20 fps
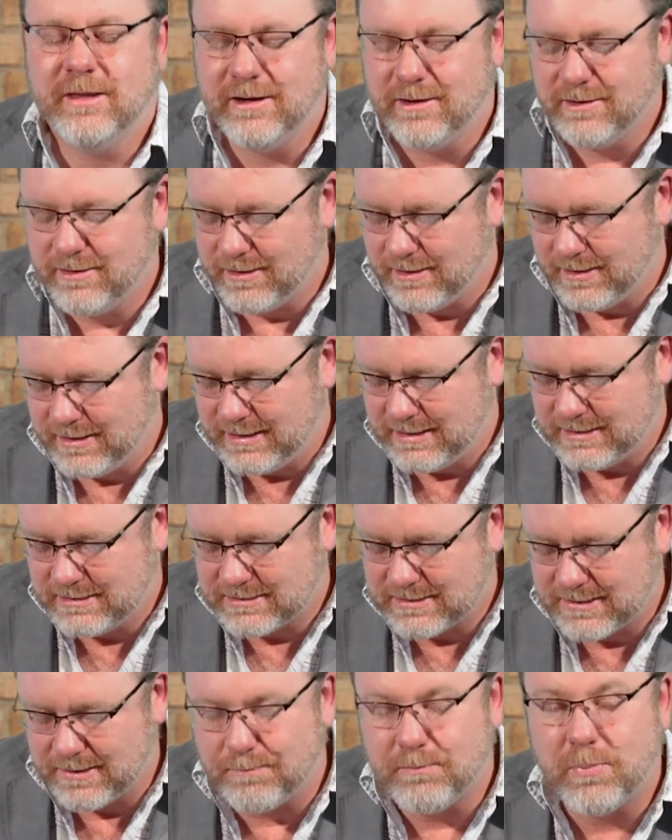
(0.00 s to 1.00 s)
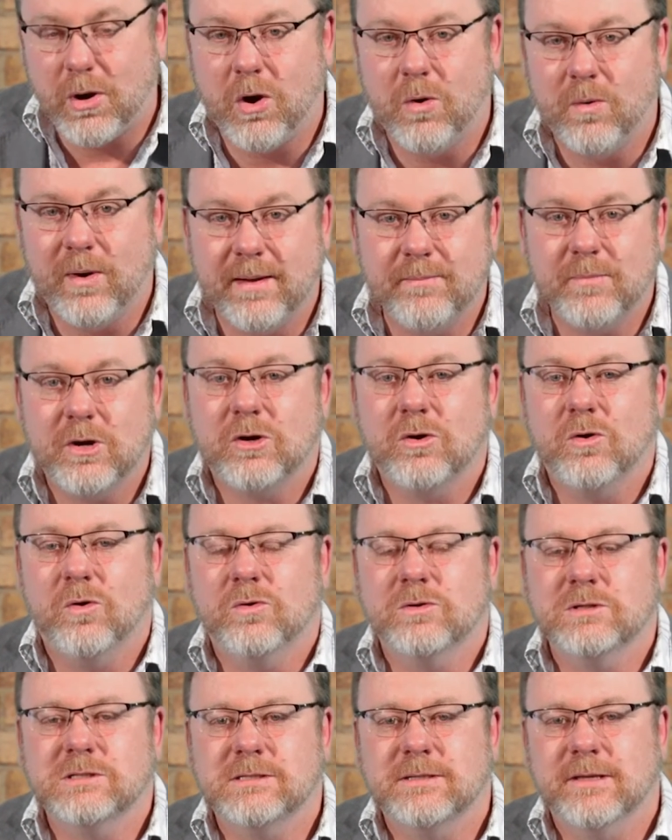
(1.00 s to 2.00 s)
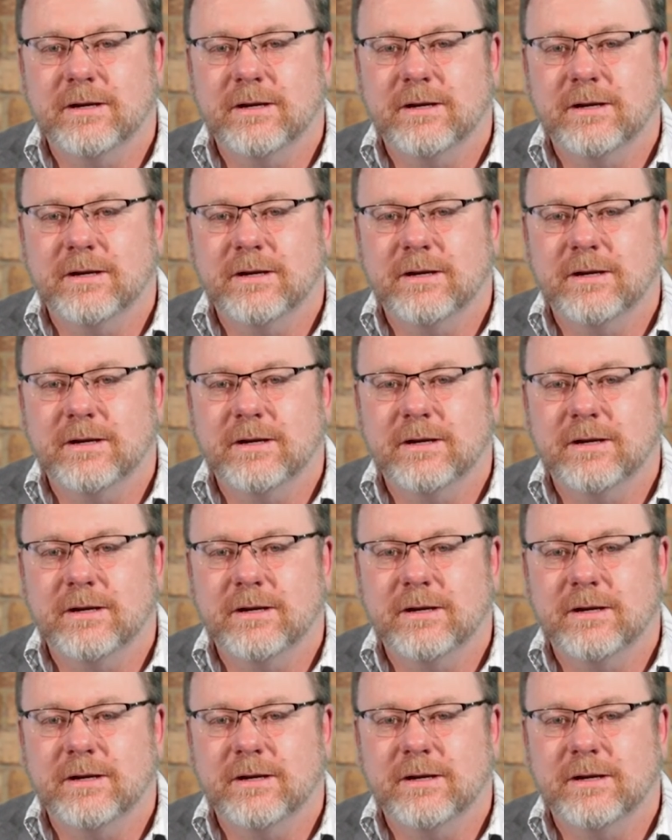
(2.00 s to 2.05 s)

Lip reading: There is the Poema course.